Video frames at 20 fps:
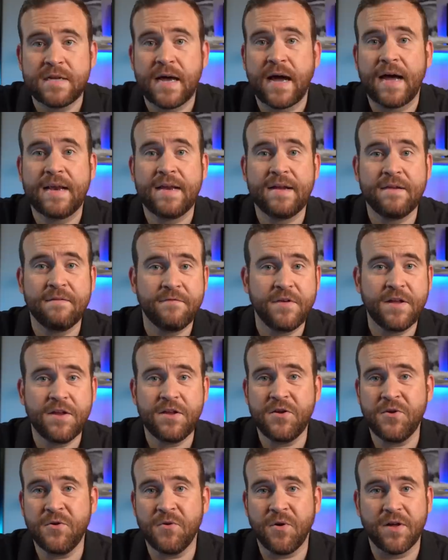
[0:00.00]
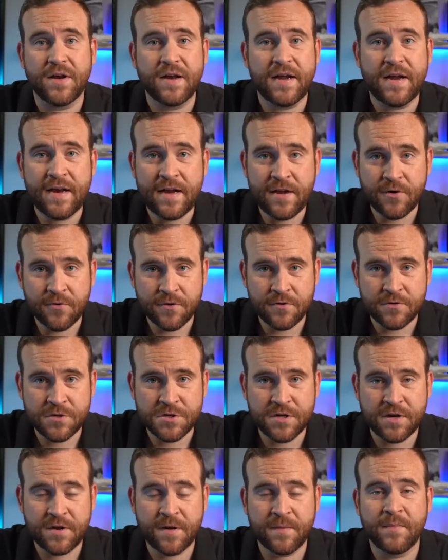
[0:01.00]
dining venue on any cruise
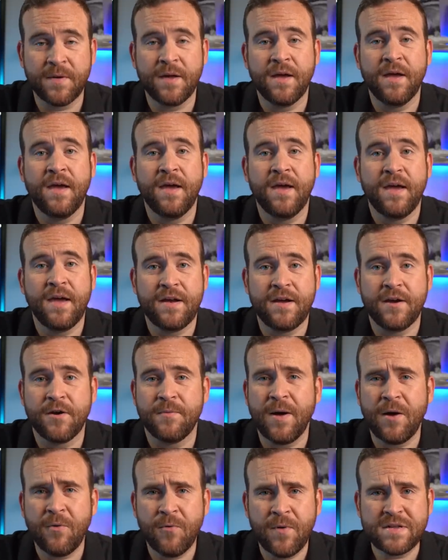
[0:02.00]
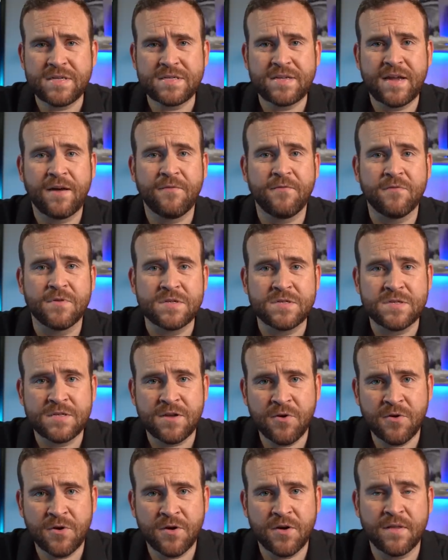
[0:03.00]
ship. In here, my waitstaff was
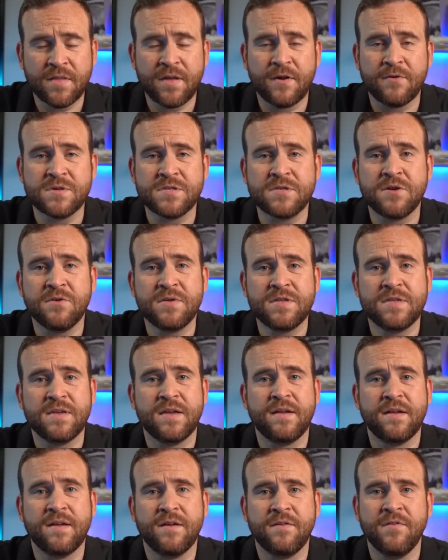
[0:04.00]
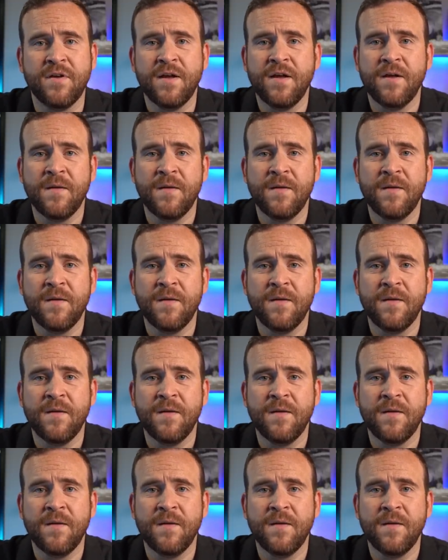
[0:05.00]
so good. They were so attentive.